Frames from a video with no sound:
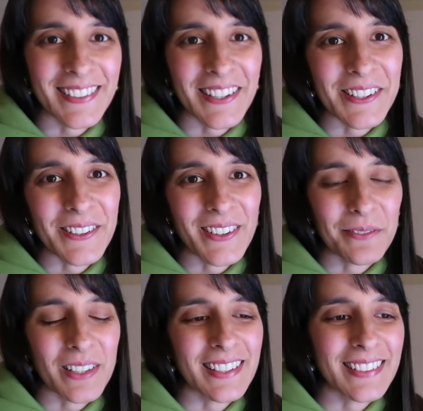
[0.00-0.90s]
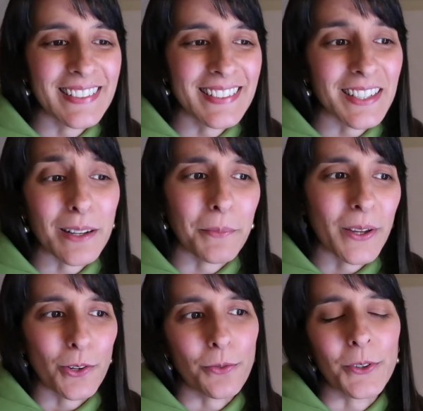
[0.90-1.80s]
So I'm going to start
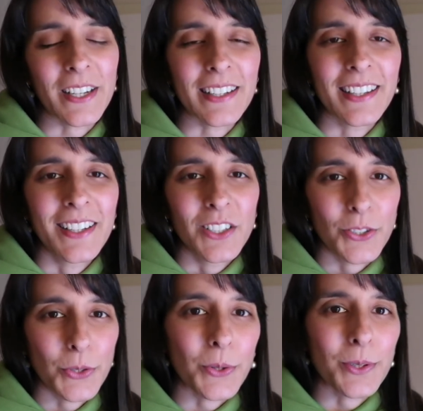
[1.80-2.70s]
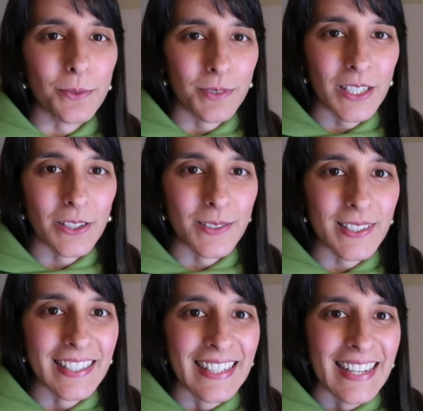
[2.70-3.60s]
by offering tutorial videos.